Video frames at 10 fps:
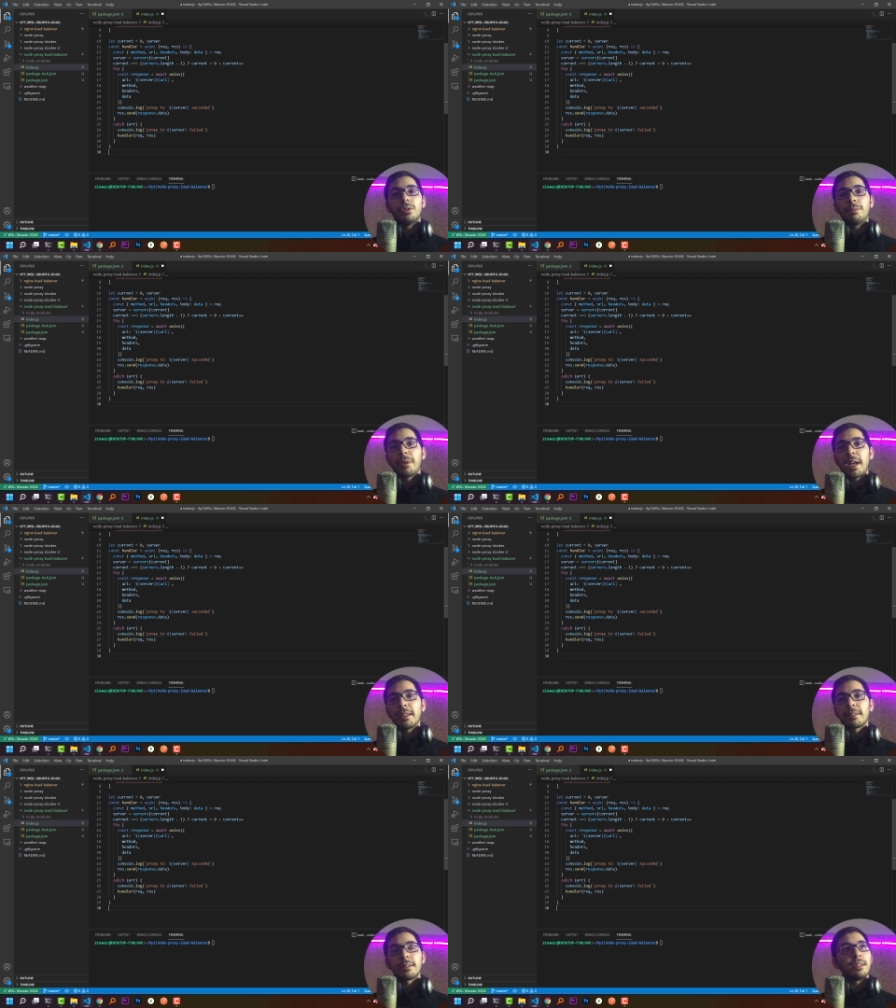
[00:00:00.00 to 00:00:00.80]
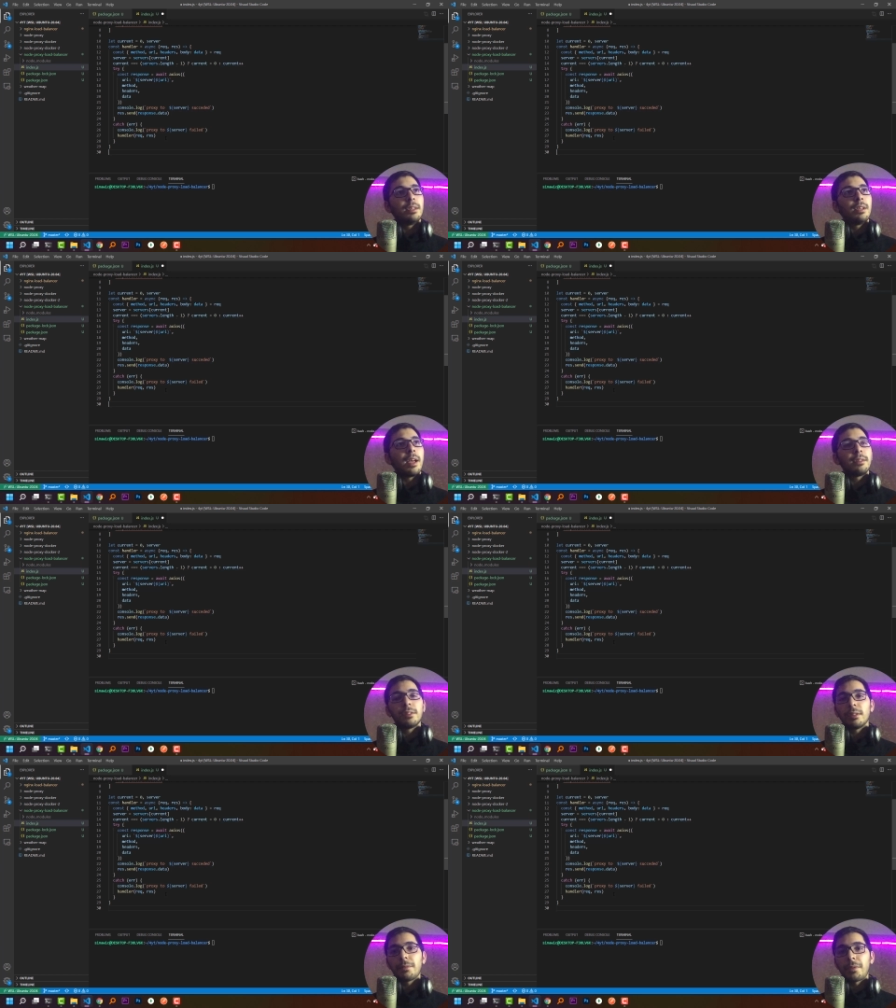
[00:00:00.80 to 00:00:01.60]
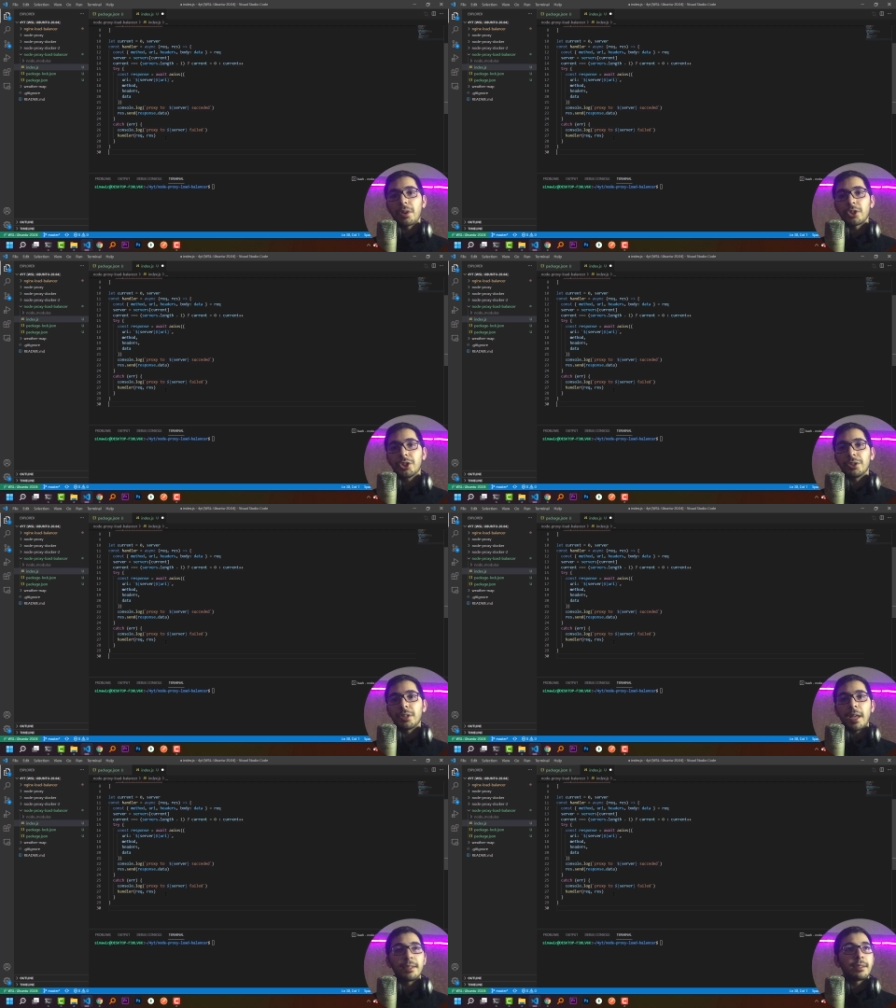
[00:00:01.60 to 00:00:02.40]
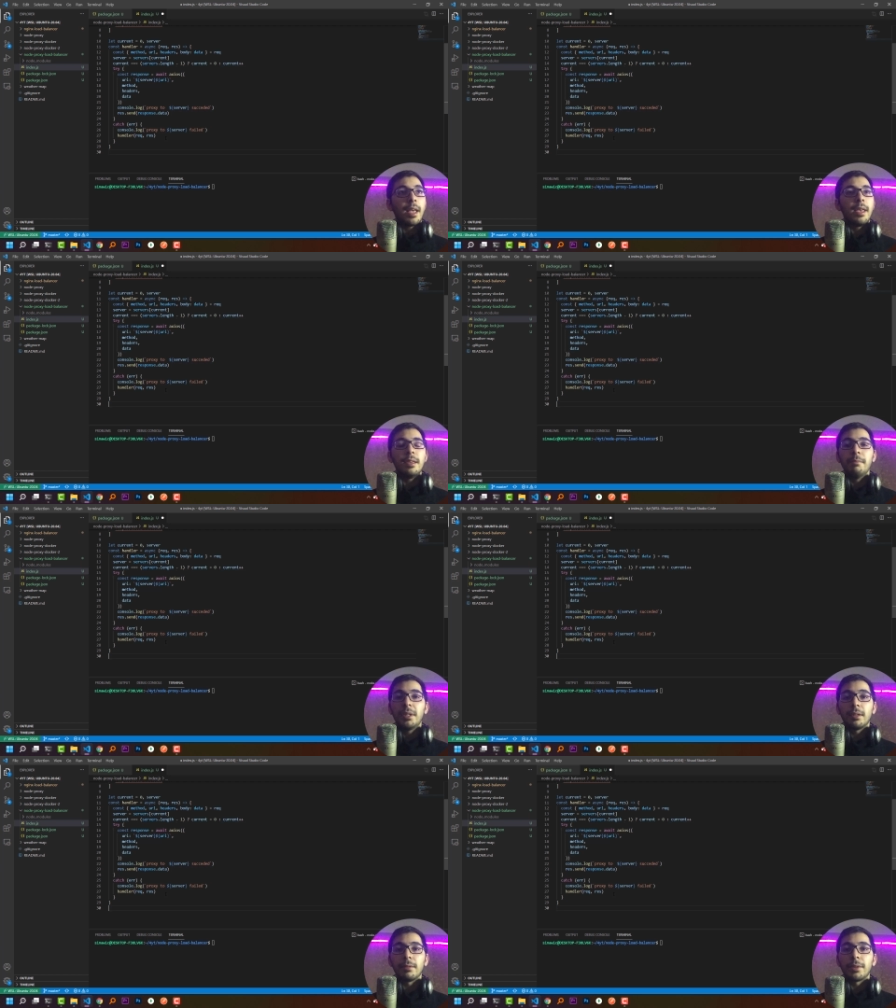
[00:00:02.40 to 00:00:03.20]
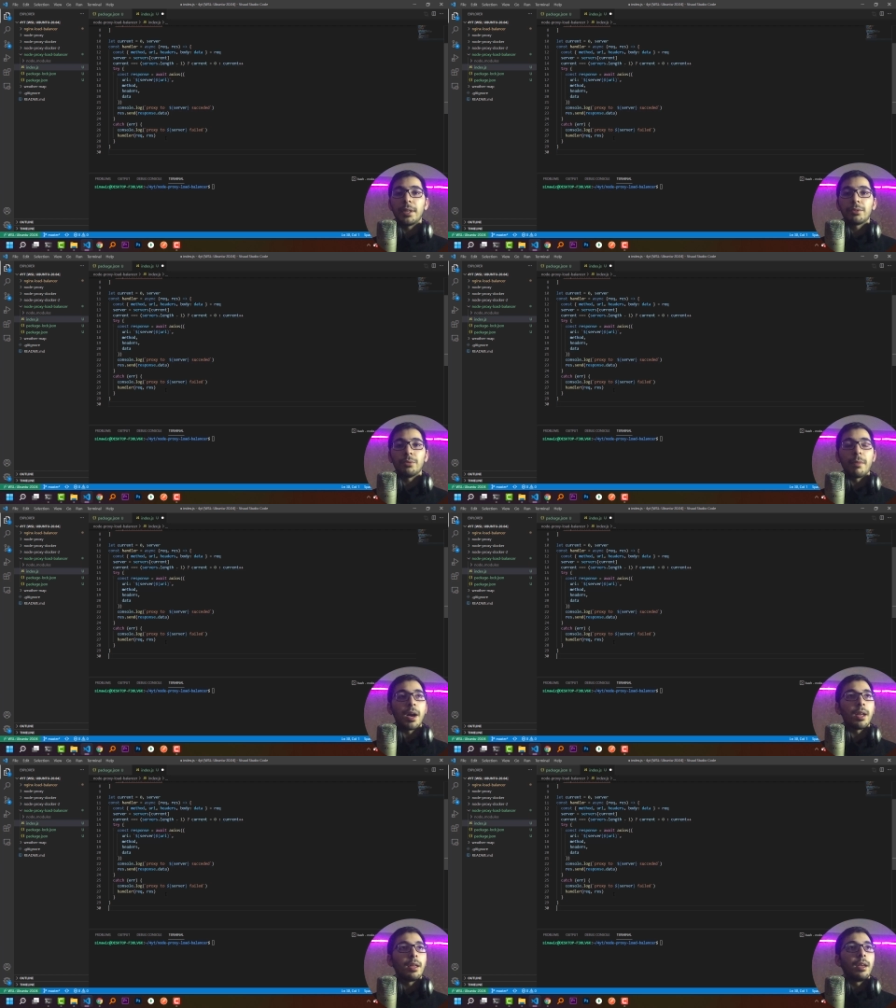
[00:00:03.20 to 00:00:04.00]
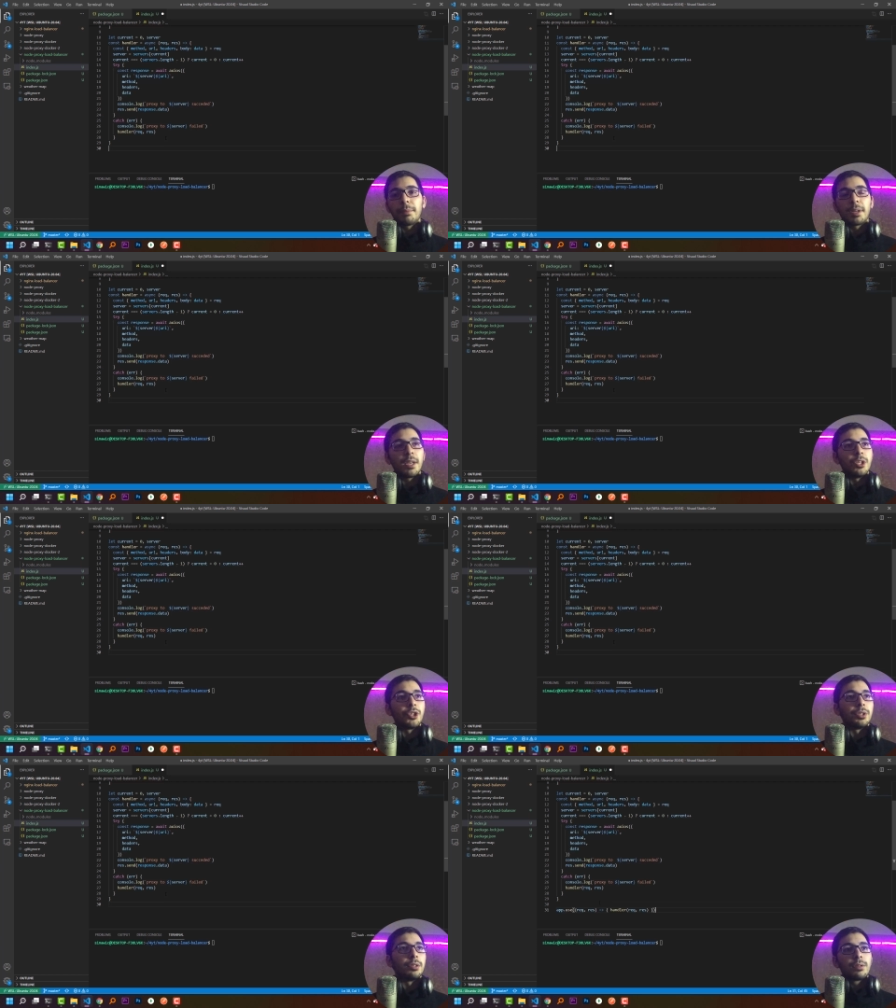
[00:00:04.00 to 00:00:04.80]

to pass the handler function as a middleware to my application.